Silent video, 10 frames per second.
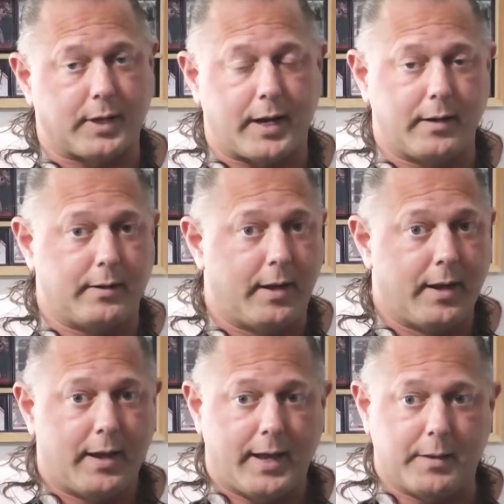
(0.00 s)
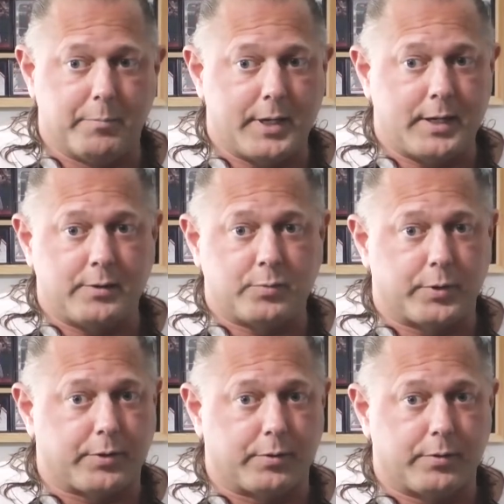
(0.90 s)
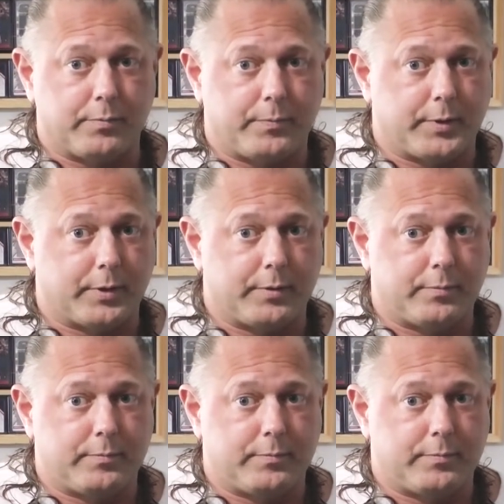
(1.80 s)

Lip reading: I had meetings with the